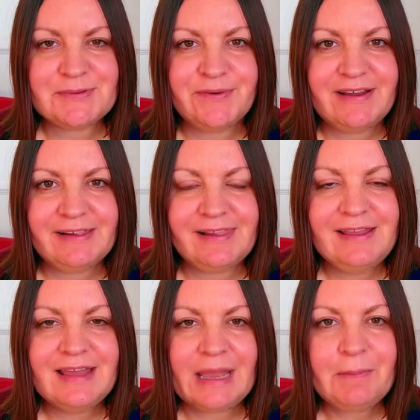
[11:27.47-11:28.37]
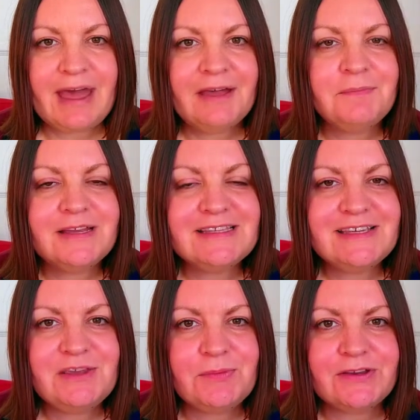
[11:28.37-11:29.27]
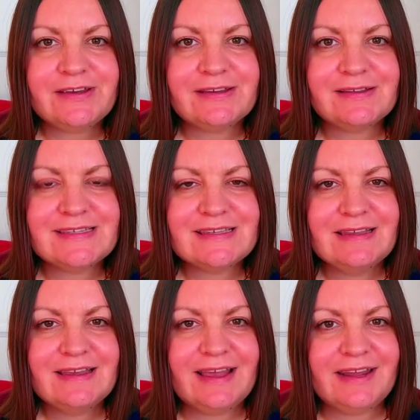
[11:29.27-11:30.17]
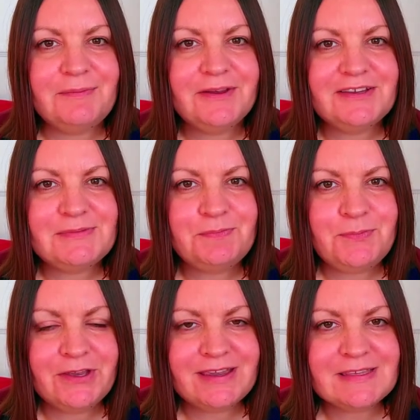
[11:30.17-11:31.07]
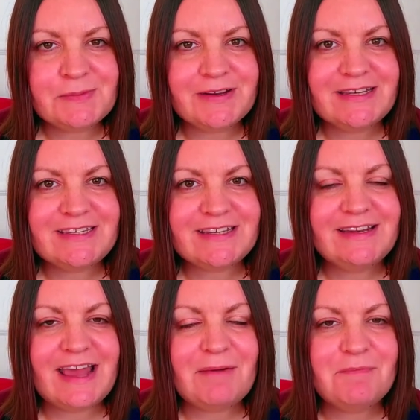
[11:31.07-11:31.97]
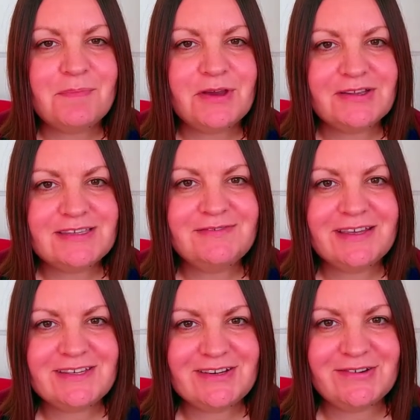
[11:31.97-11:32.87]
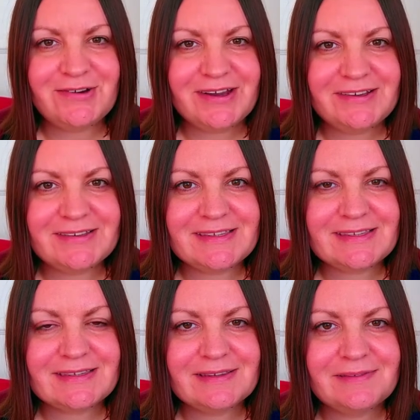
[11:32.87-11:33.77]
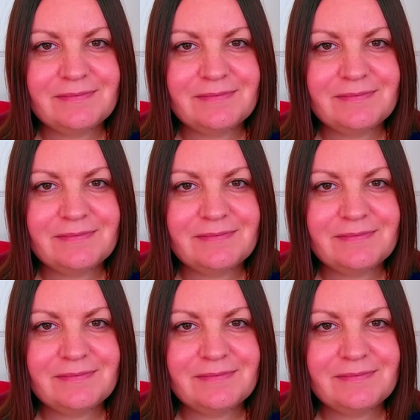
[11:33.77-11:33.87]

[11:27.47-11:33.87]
as well. I'm at Betty Books and I post book inspiration and motivational quotes.